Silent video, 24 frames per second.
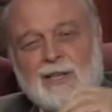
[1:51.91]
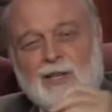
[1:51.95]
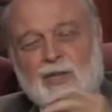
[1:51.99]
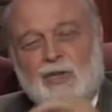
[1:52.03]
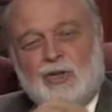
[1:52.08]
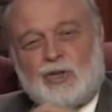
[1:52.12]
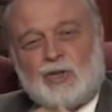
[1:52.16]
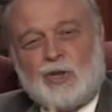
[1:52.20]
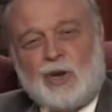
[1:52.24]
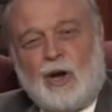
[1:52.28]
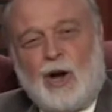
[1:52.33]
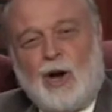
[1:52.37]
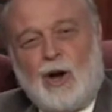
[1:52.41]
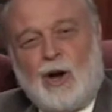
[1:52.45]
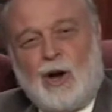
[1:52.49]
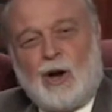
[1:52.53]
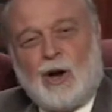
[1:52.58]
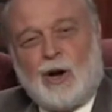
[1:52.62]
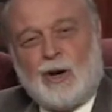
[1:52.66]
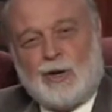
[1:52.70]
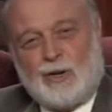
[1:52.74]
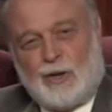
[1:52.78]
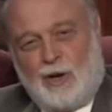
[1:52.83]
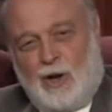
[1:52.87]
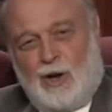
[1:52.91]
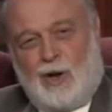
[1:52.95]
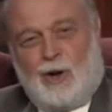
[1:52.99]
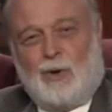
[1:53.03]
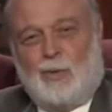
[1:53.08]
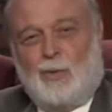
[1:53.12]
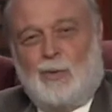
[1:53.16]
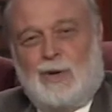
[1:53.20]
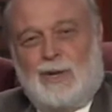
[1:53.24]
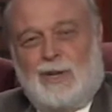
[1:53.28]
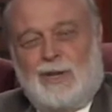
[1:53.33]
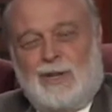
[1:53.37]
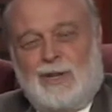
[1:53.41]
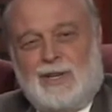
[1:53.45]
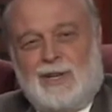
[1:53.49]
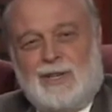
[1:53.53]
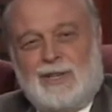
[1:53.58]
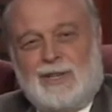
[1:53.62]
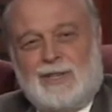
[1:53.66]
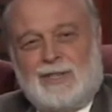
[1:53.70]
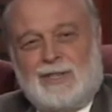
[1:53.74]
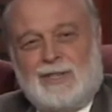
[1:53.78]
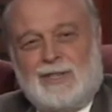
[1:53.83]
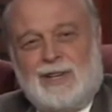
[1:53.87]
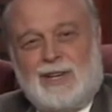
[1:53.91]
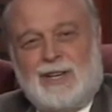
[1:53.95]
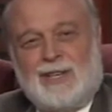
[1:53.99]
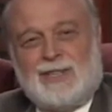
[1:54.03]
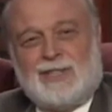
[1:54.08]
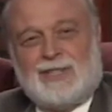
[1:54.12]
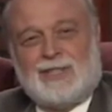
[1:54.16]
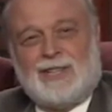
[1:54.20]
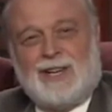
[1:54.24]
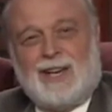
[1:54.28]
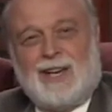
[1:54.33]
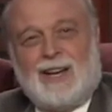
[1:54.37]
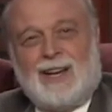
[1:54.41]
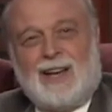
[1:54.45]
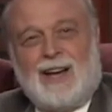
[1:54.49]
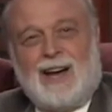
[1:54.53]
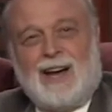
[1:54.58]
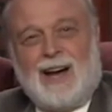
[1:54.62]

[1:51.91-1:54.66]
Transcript: saw our daughter with us, and said,